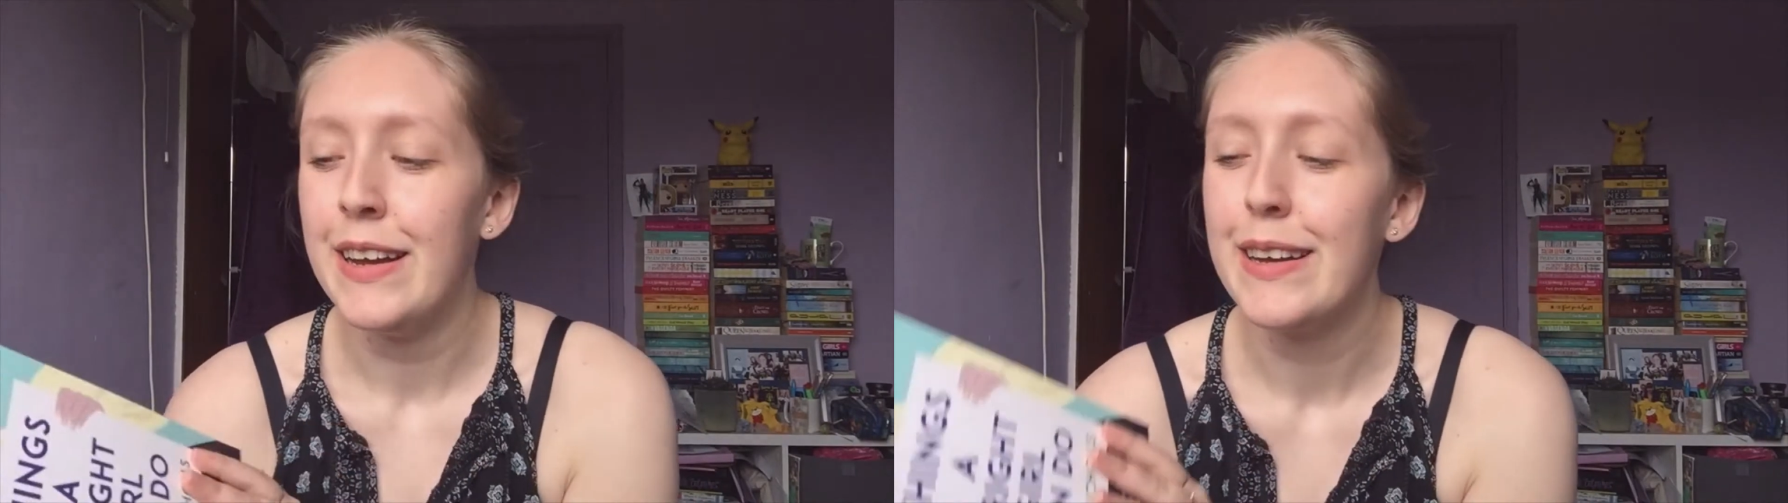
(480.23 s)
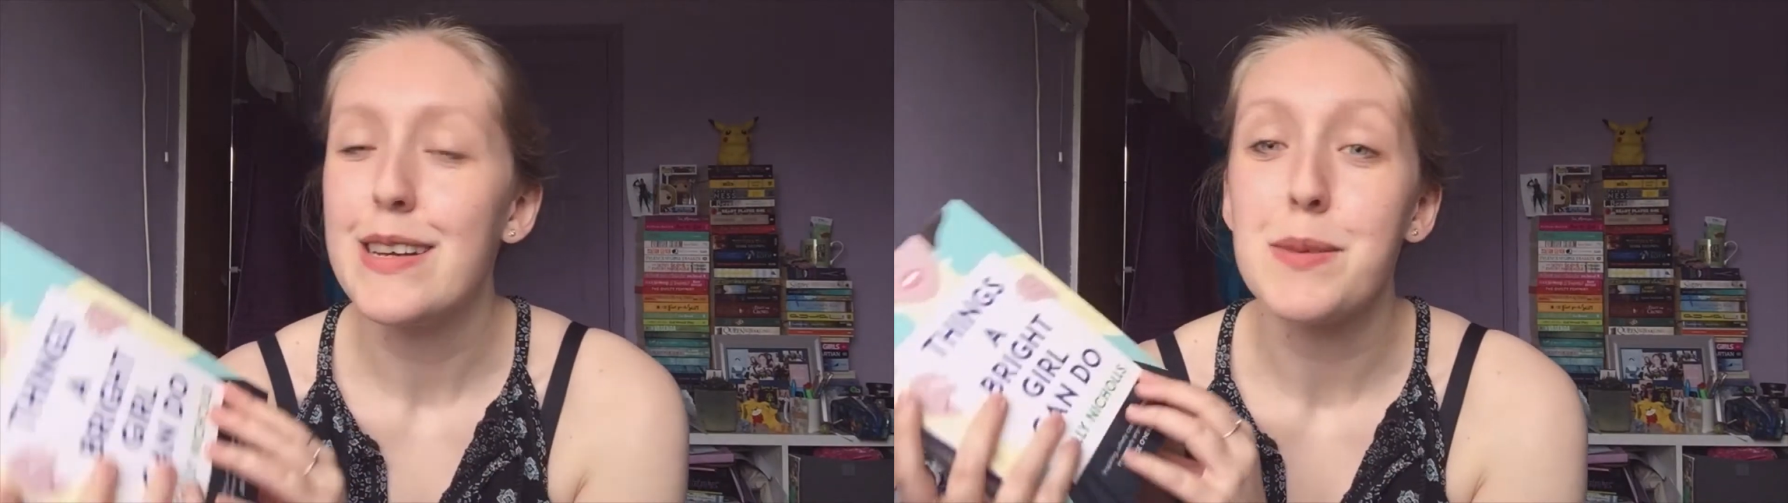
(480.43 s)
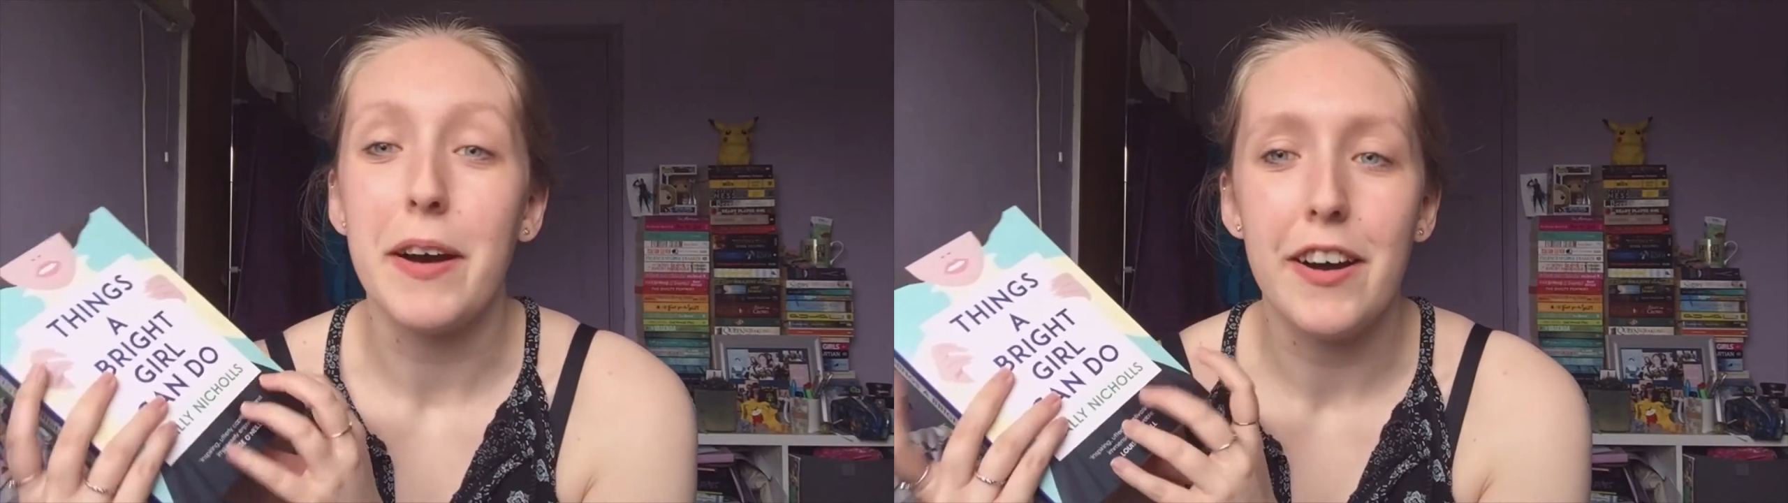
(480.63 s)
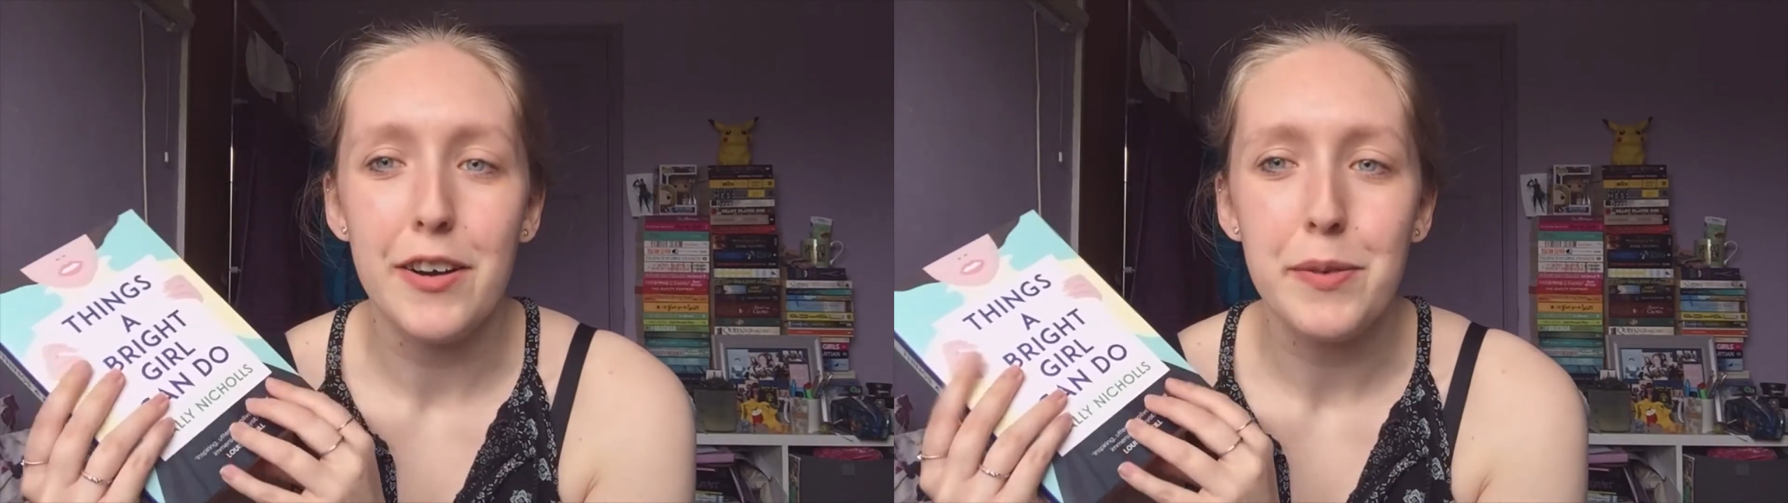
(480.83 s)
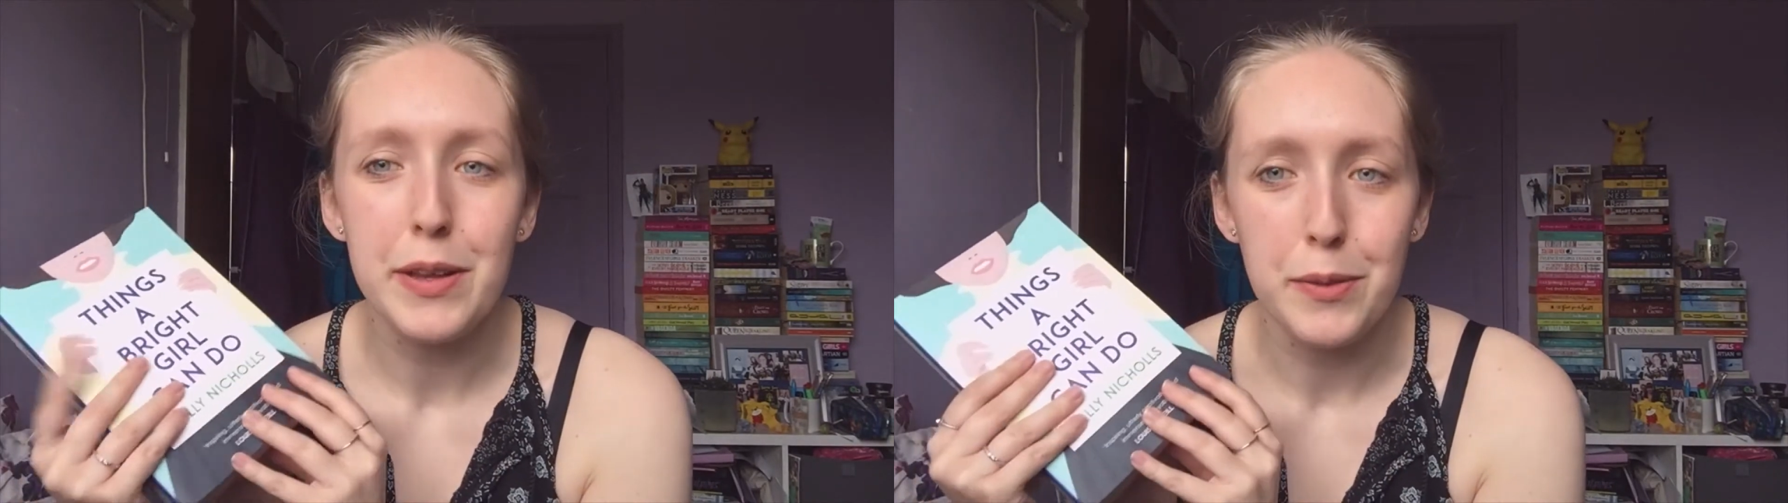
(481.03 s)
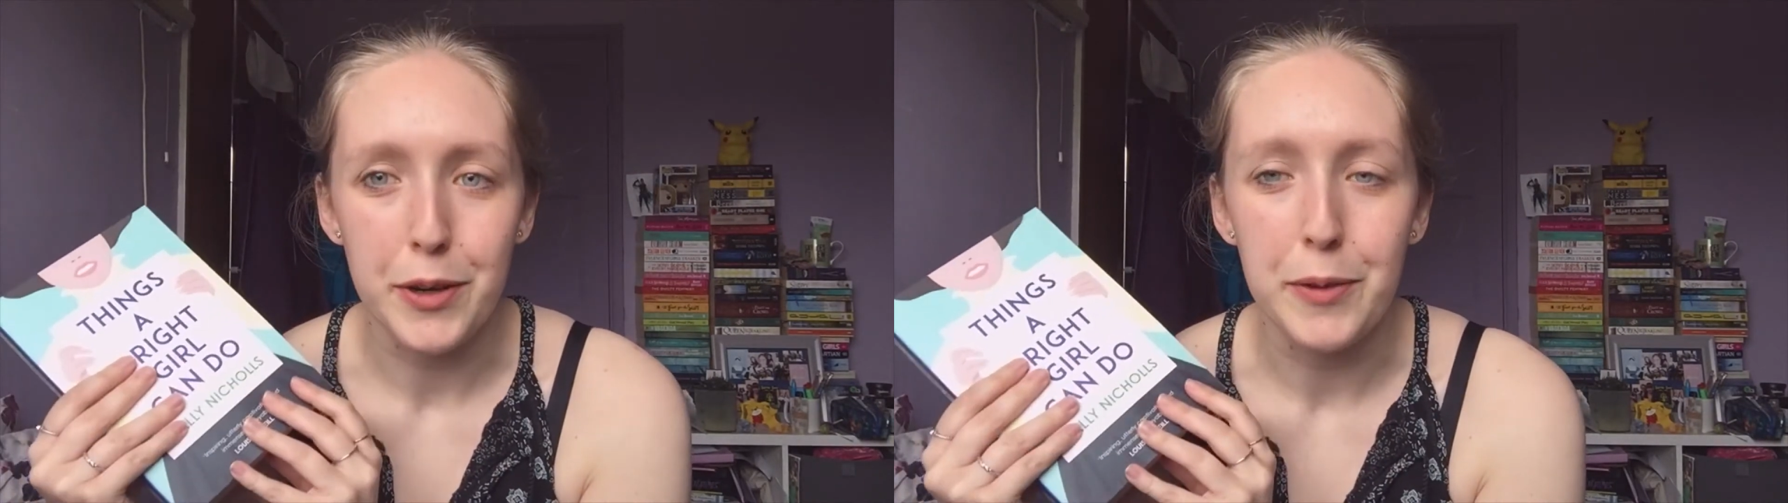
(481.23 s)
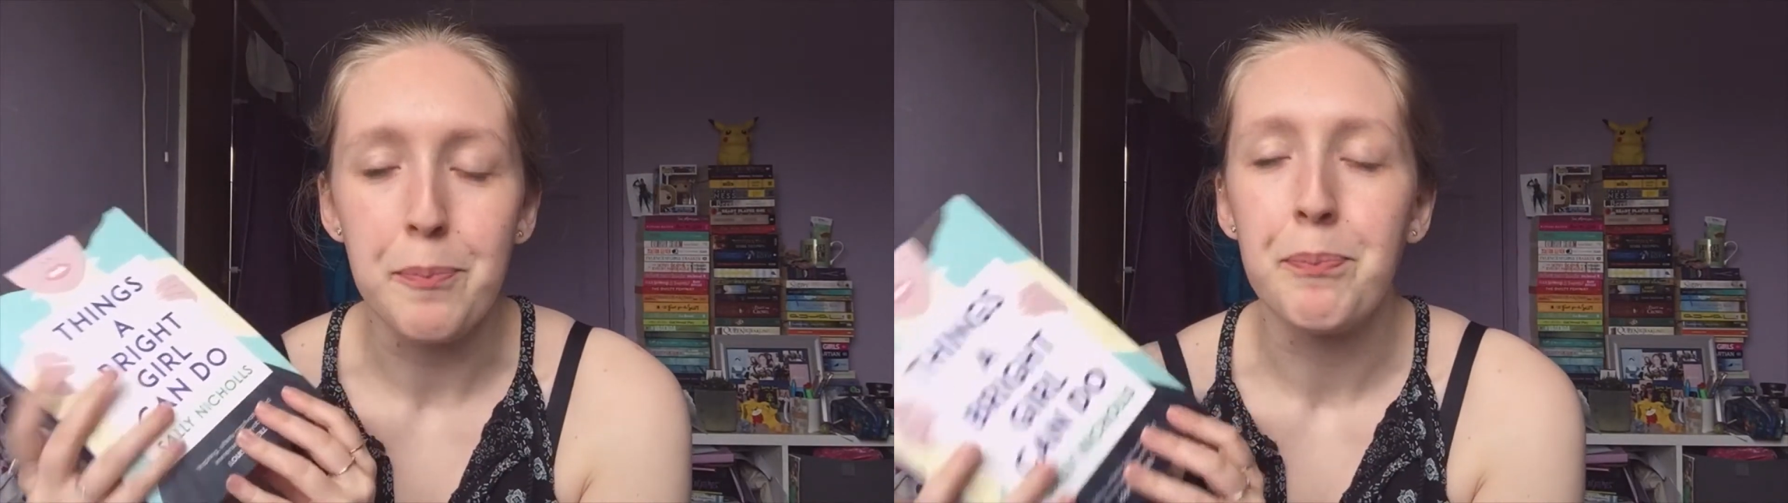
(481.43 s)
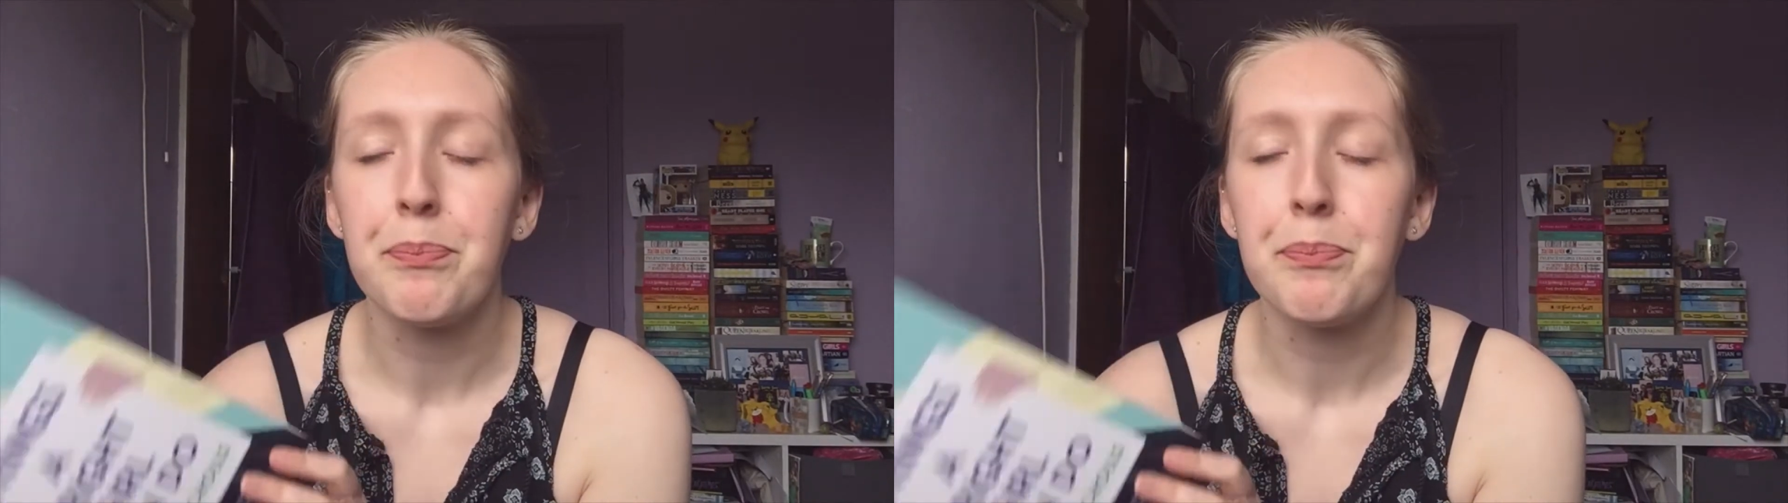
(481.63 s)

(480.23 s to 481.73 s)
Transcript: because about halfway through,